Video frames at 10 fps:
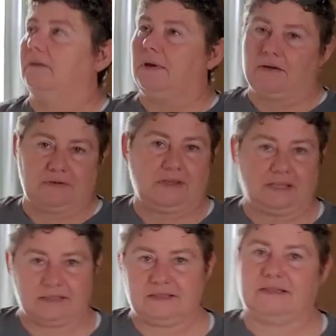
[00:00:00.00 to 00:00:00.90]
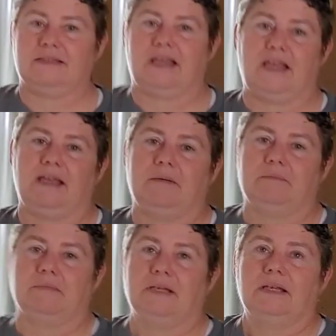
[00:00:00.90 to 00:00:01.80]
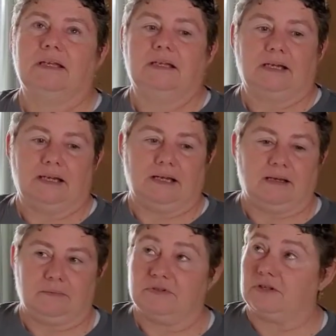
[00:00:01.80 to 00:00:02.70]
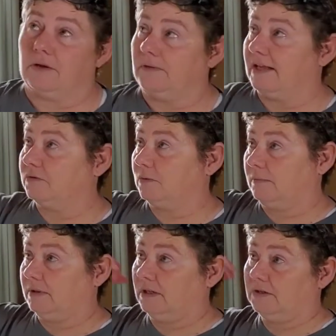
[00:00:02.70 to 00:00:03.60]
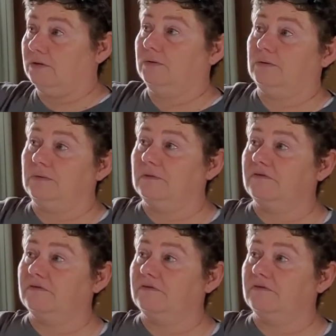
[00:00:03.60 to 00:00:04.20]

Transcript: Everything's the same. So that's what I'm going to do